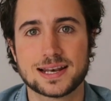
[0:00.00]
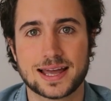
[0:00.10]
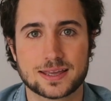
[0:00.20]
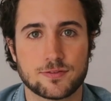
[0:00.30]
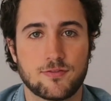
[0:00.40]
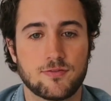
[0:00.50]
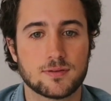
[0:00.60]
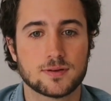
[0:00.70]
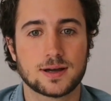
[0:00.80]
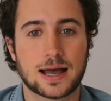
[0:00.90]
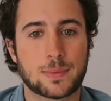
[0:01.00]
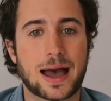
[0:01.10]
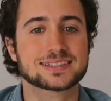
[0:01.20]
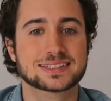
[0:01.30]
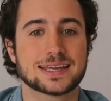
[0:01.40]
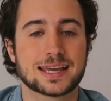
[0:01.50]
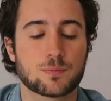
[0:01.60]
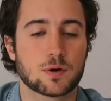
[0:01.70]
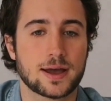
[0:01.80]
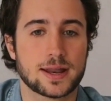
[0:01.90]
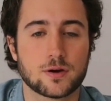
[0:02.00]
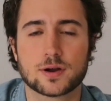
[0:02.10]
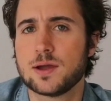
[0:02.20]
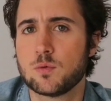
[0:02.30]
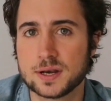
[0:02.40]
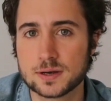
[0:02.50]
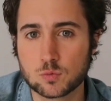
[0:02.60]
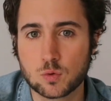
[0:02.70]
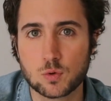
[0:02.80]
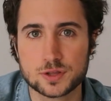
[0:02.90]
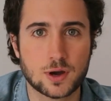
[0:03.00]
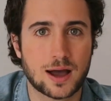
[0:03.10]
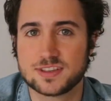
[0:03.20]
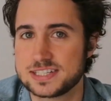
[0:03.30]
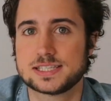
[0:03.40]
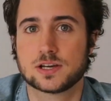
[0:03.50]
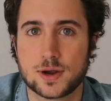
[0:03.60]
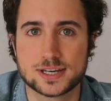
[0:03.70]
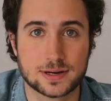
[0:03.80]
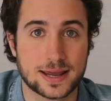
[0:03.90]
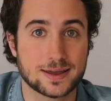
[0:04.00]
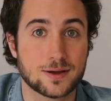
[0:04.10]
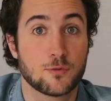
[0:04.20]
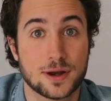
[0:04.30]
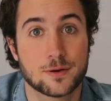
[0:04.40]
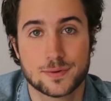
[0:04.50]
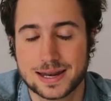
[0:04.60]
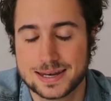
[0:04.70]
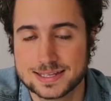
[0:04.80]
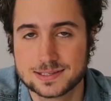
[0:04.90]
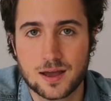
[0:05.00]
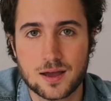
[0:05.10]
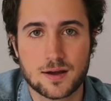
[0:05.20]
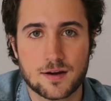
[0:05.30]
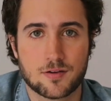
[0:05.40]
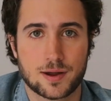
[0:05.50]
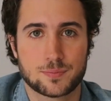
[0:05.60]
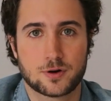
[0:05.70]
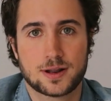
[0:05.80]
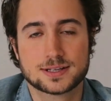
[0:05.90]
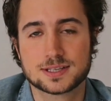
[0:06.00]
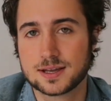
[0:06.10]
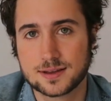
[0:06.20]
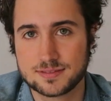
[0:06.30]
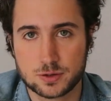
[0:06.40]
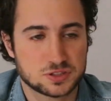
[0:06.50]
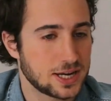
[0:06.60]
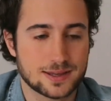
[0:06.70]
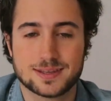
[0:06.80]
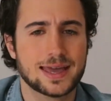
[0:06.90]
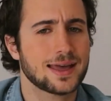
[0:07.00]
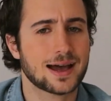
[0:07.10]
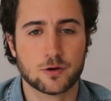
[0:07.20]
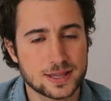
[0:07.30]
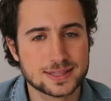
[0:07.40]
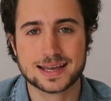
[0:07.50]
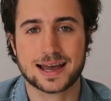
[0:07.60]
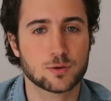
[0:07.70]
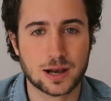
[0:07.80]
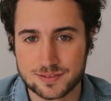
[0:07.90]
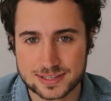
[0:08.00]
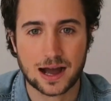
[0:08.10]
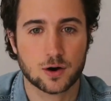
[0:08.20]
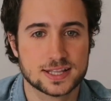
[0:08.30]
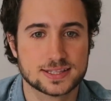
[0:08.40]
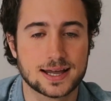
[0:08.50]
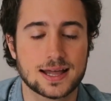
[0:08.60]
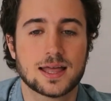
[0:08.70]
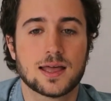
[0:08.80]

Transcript: Like if I'm asking a provider, okay, when will you have this integration I really need for my product? They would say, yeah, ahorita, I will have it ahorita.